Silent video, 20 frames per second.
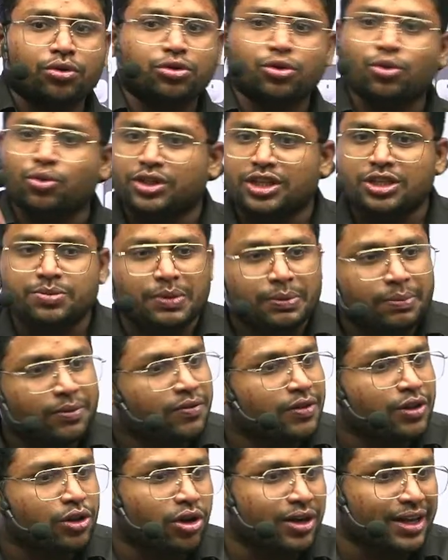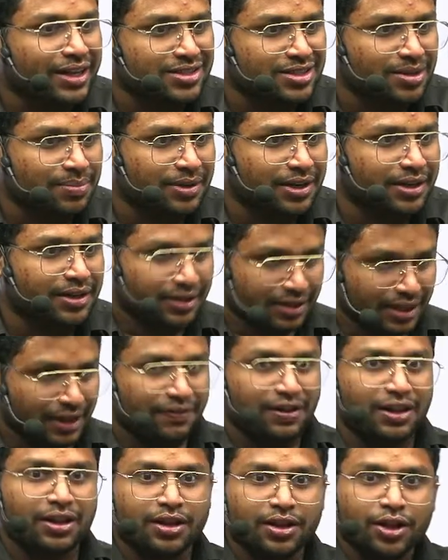No, these people will not accept it. They
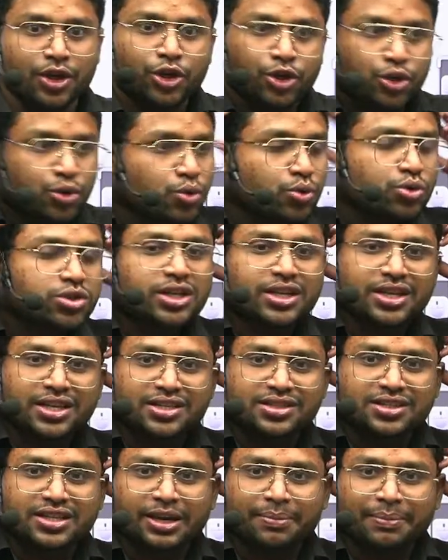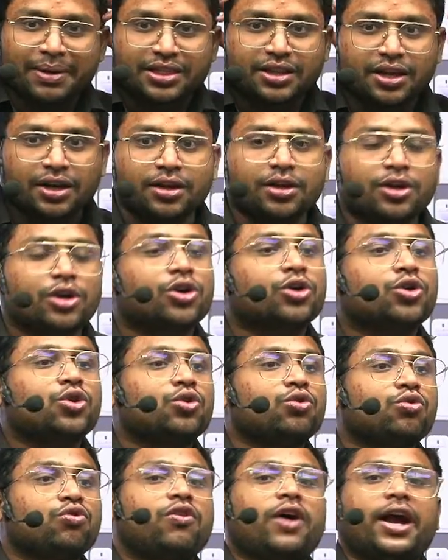will use the reasoning method
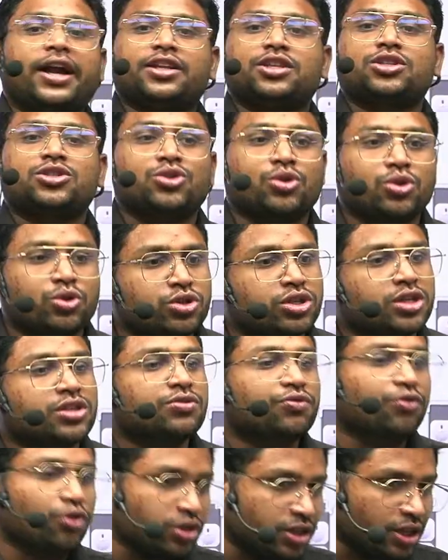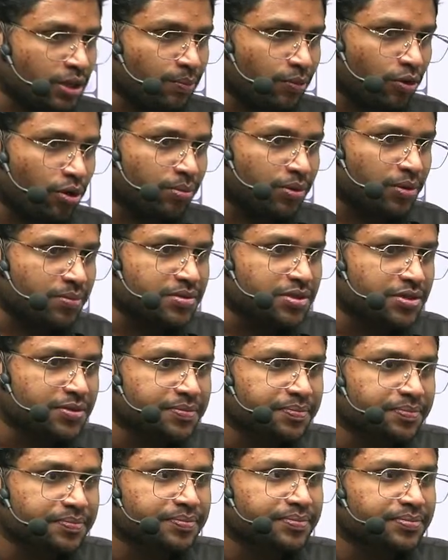to find the solutions for their problems.
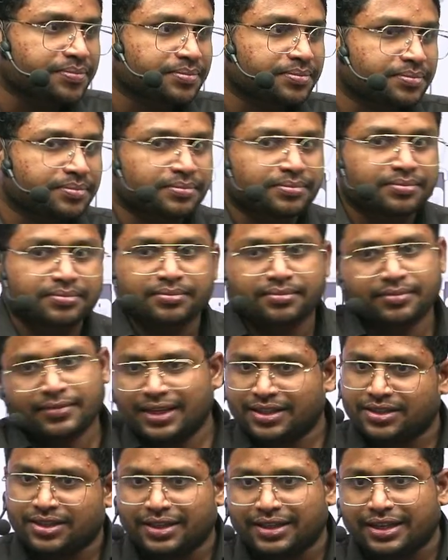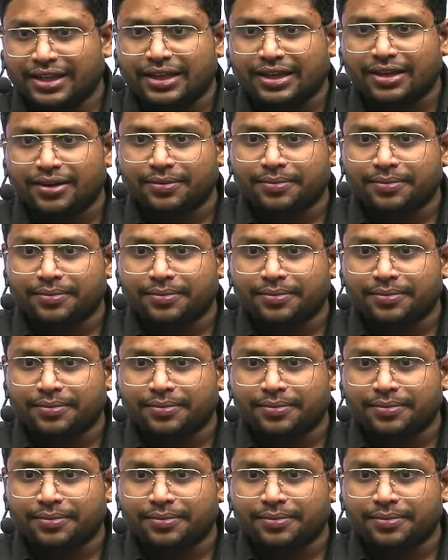Is it clear?